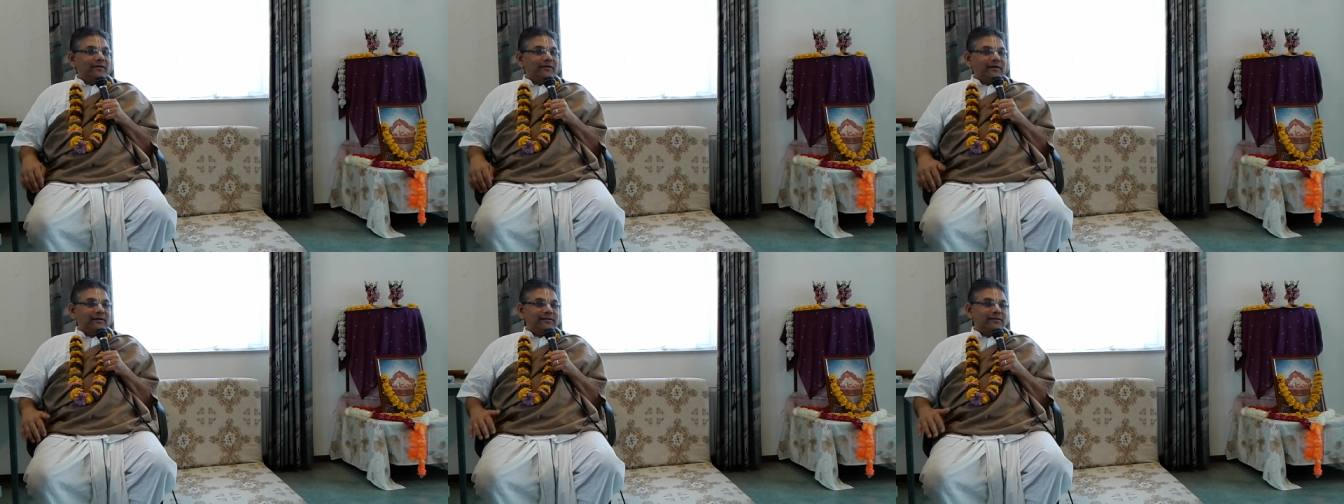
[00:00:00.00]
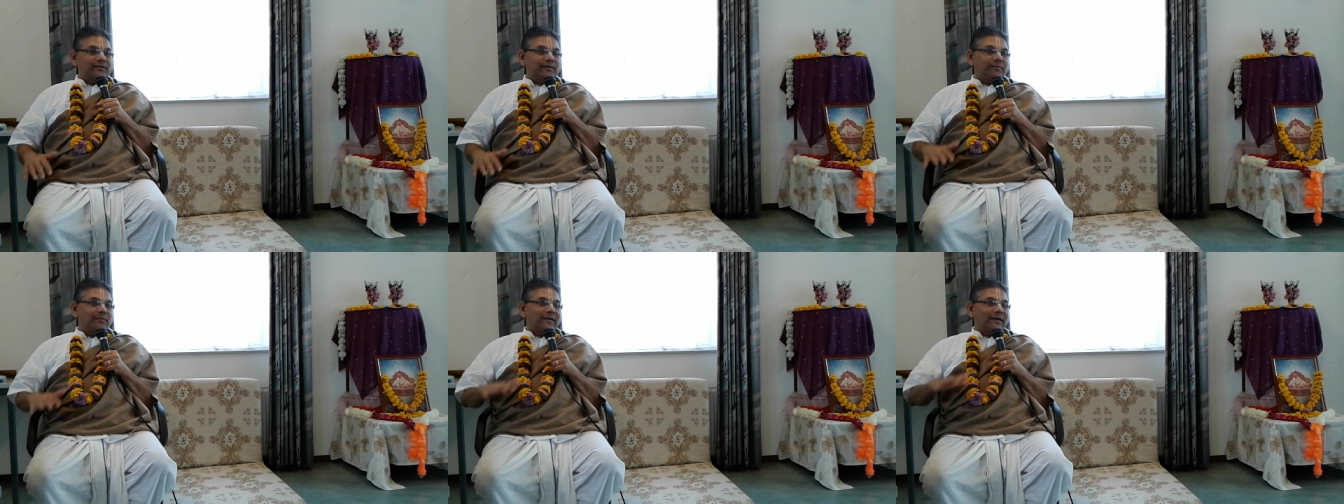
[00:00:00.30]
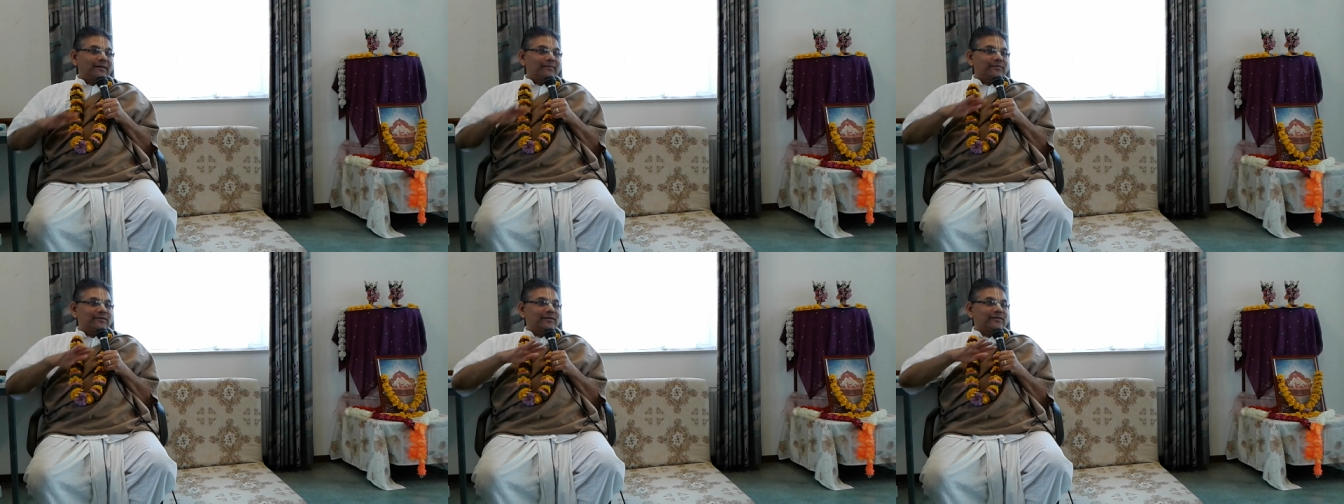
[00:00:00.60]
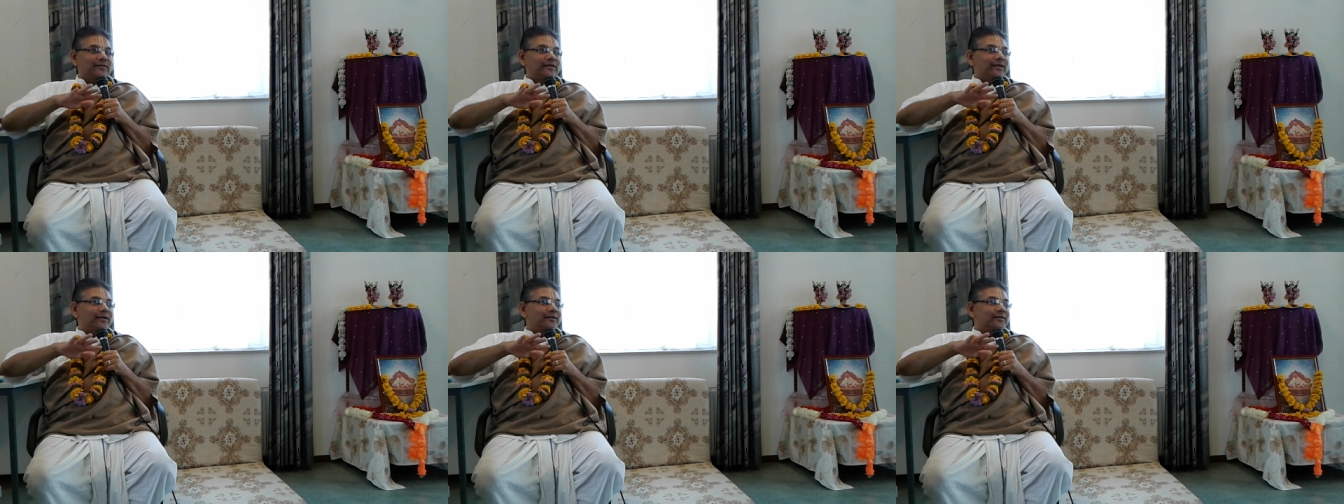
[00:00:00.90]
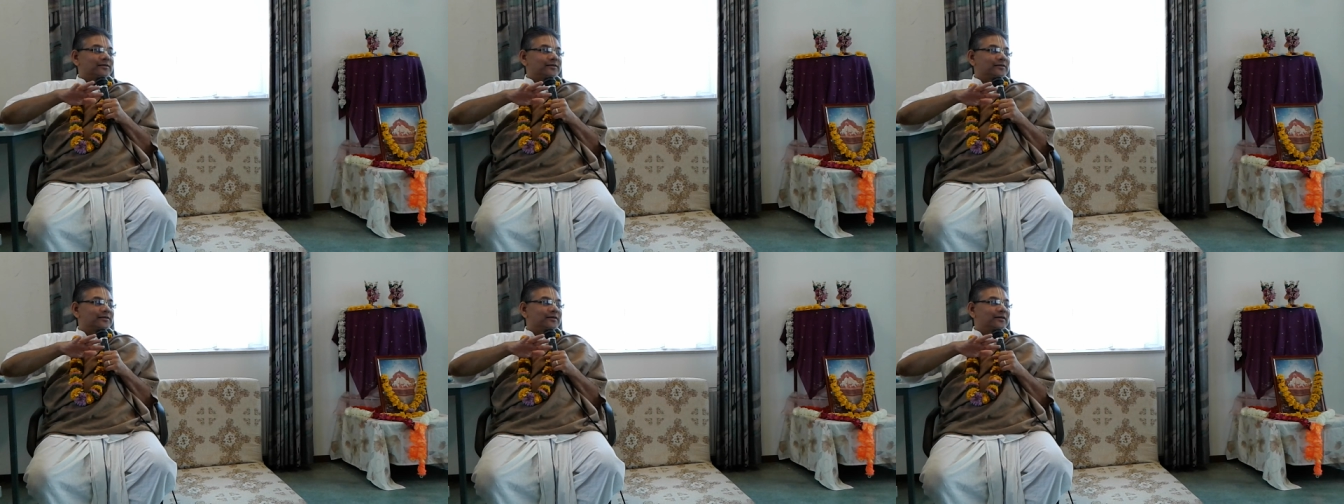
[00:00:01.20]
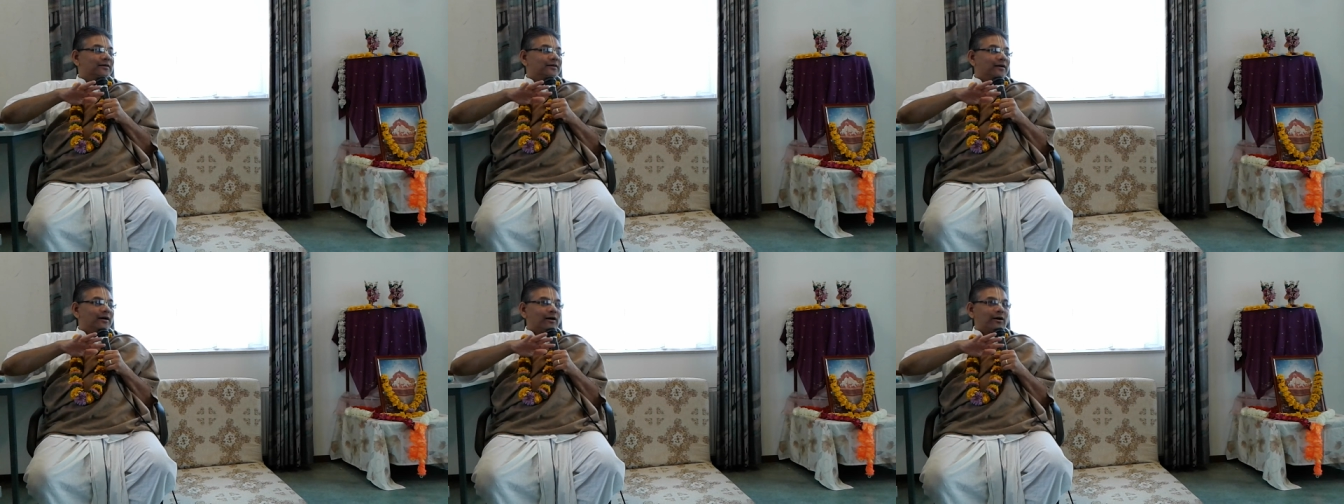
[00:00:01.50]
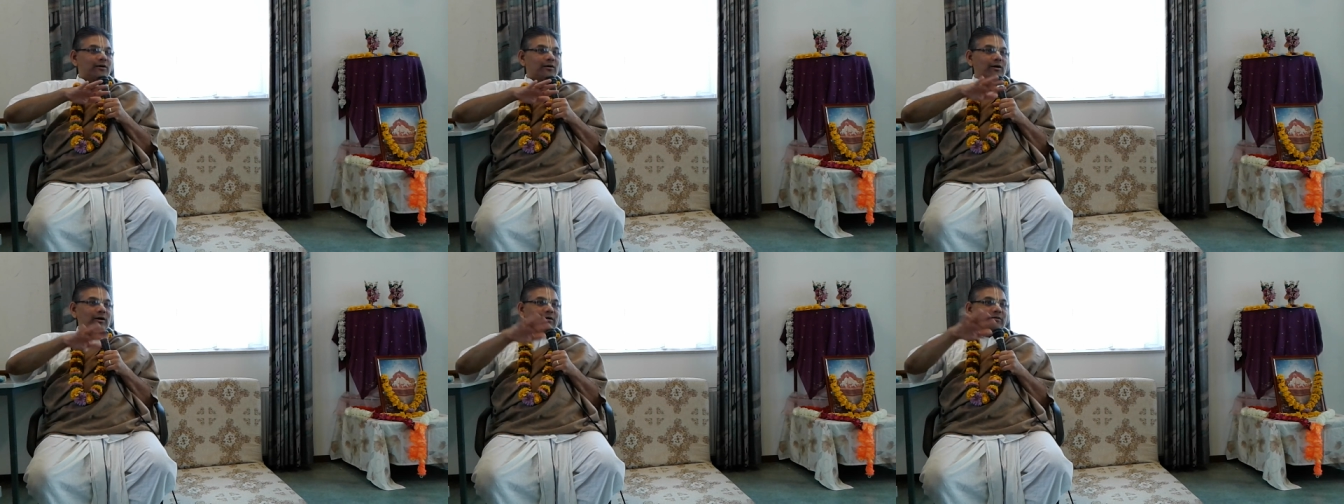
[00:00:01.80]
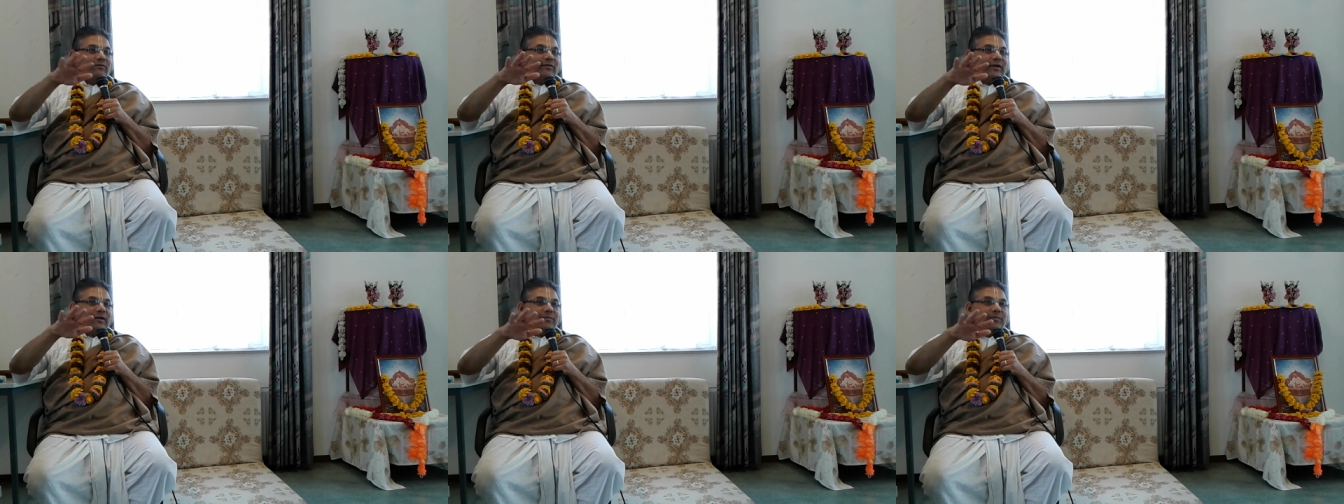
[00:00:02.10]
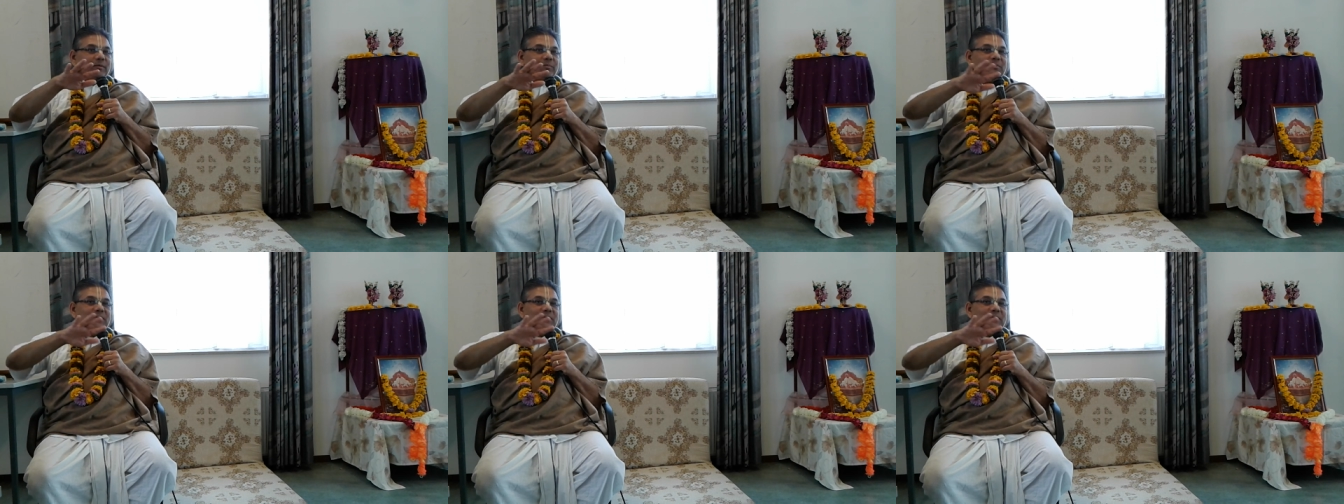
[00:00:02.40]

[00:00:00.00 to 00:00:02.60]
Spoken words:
and sometimes the seats are not available,